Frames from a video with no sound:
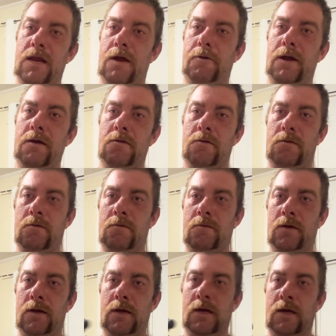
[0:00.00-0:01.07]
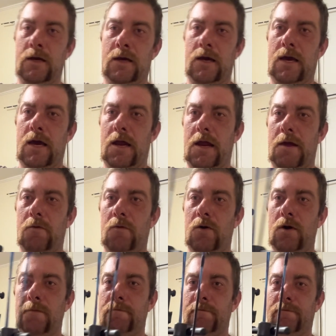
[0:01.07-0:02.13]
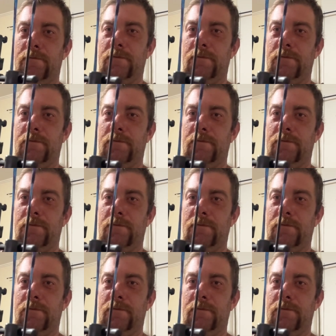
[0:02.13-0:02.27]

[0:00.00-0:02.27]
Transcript: that around, and then whoop,